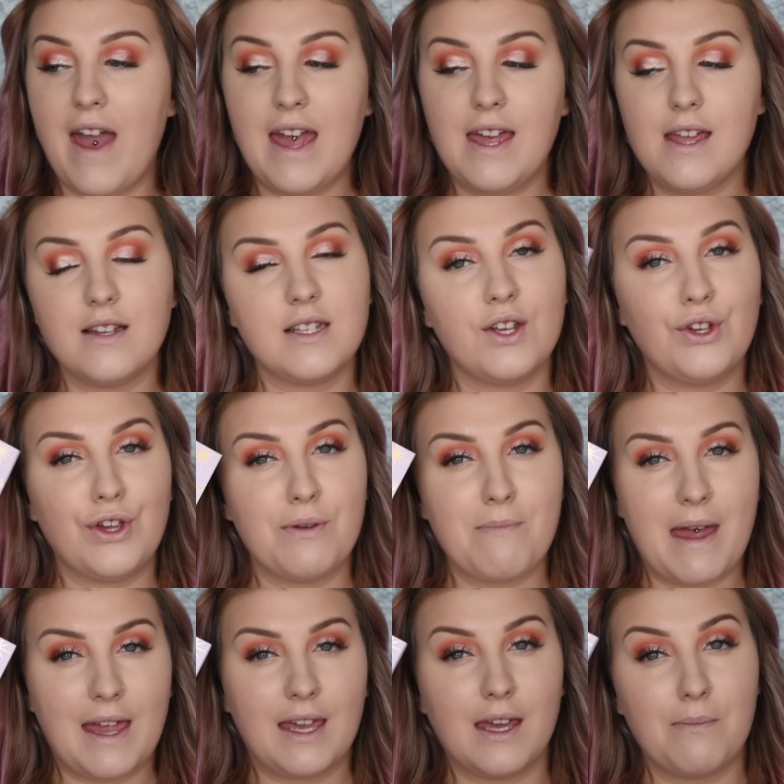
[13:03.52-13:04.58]
Fake It Till You
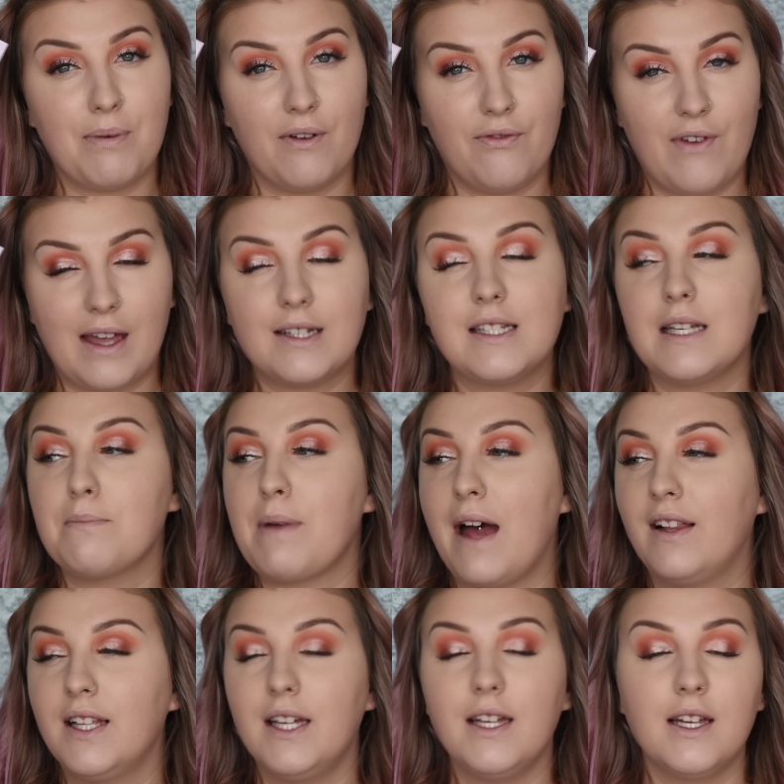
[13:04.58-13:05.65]
Make It Perfecting
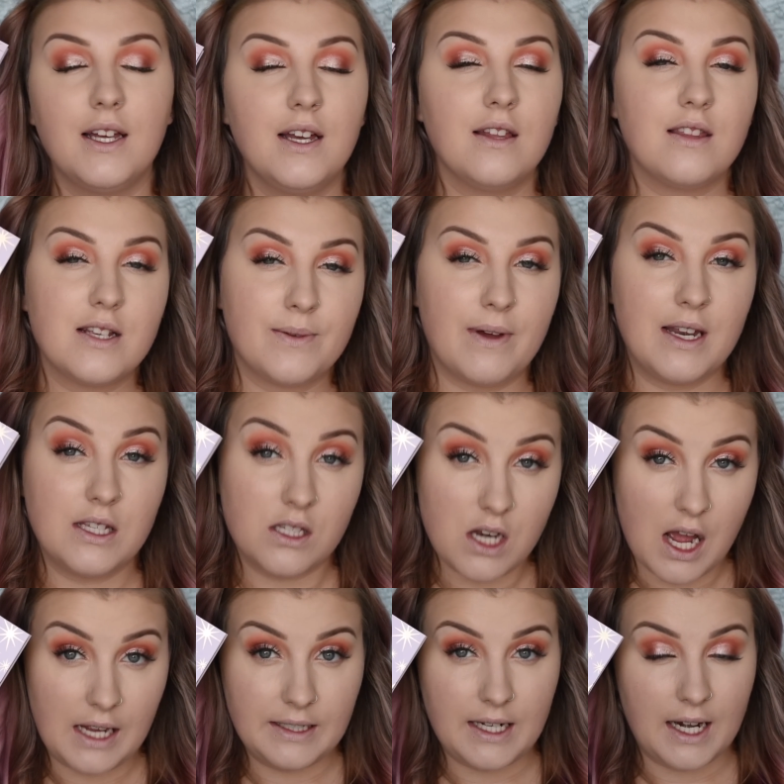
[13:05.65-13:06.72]
palette. This one is
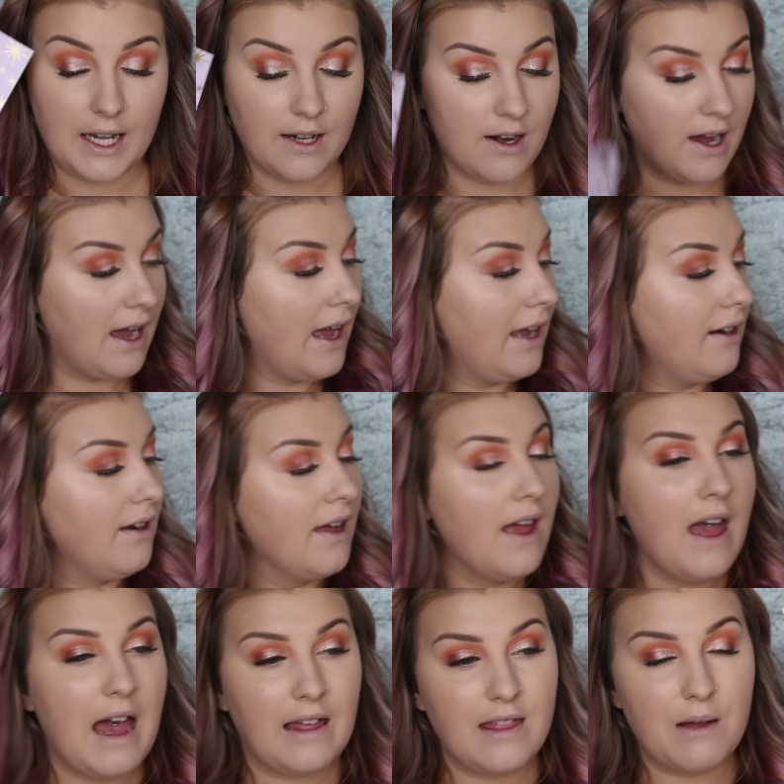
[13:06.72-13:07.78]
$9.99.
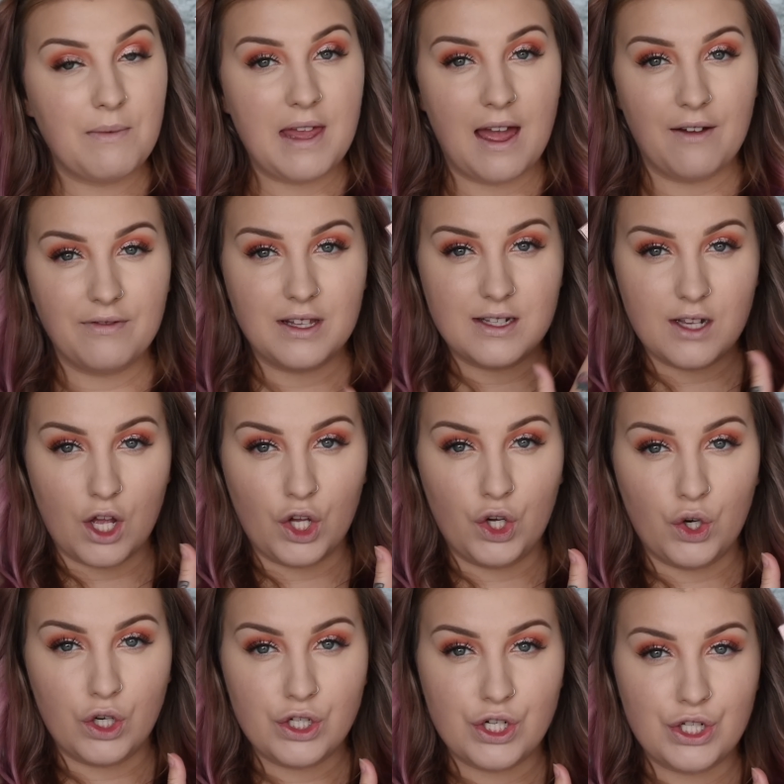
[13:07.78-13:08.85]
And then we have this
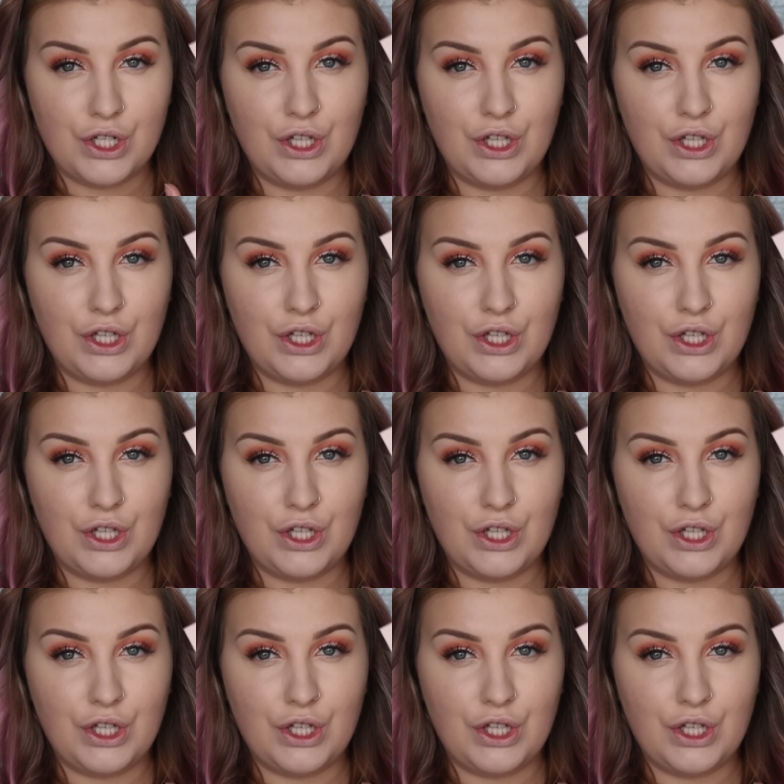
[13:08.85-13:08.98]
gorgeous